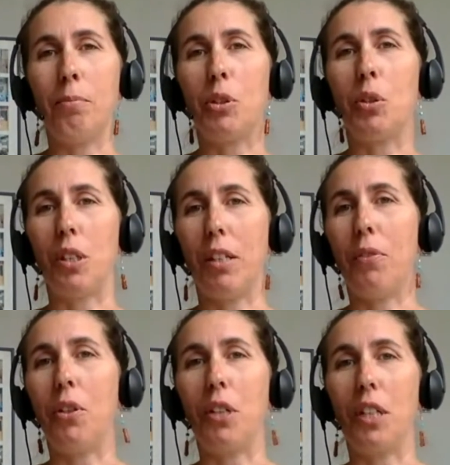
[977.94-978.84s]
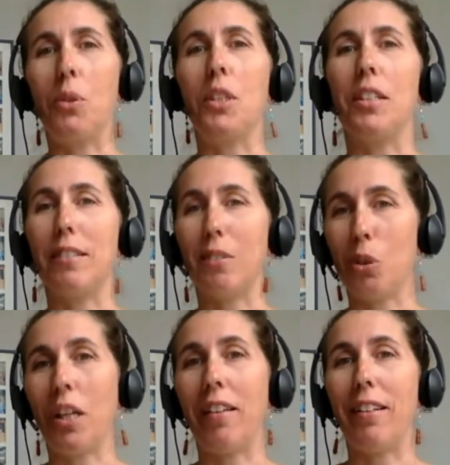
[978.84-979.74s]
So if you're interested in
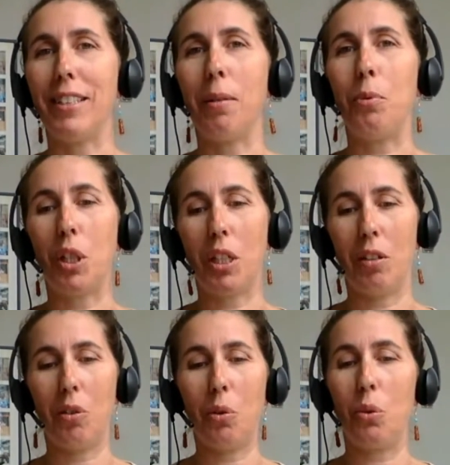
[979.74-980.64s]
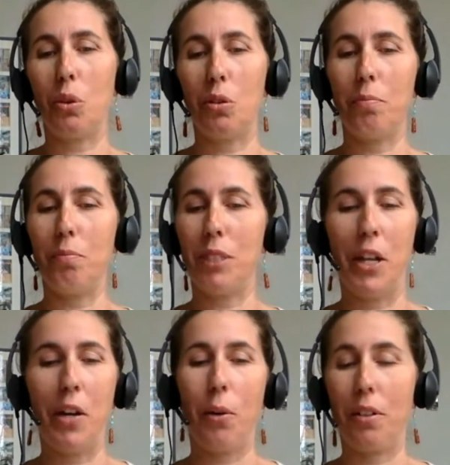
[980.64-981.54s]
looking these up, you can Google,
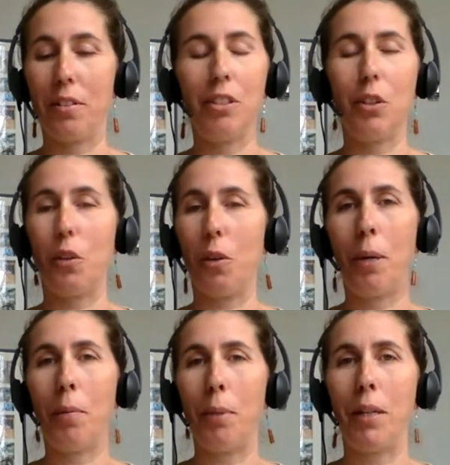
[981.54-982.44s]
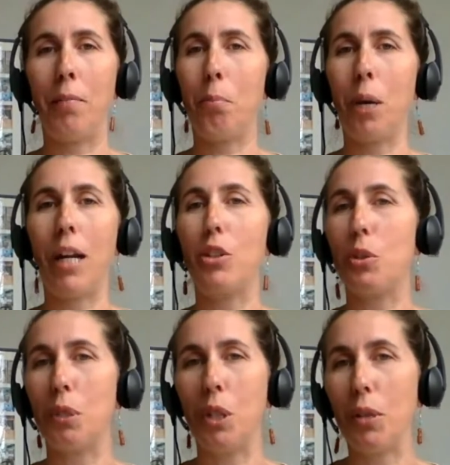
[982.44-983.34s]
or go to PubMed,
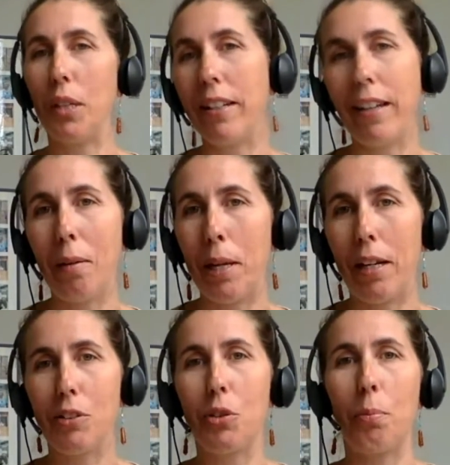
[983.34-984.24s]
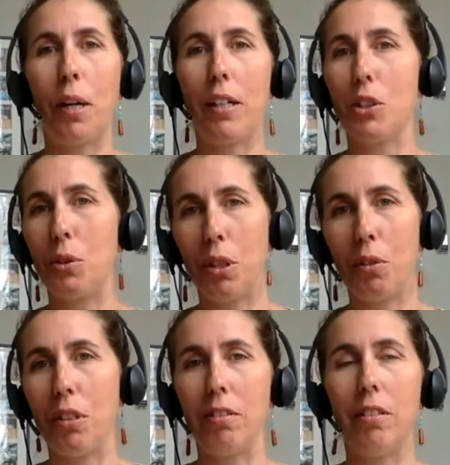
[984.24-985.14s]
Prasterone and MS, or
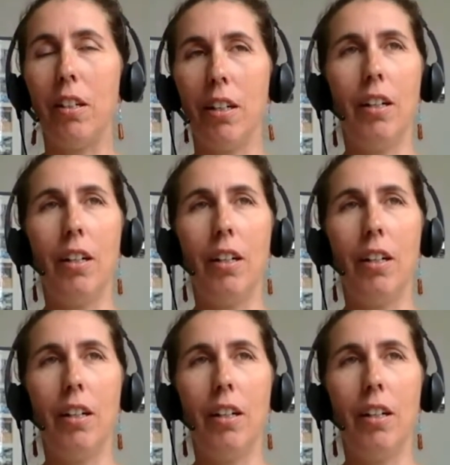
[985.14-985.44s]
Prasterone and,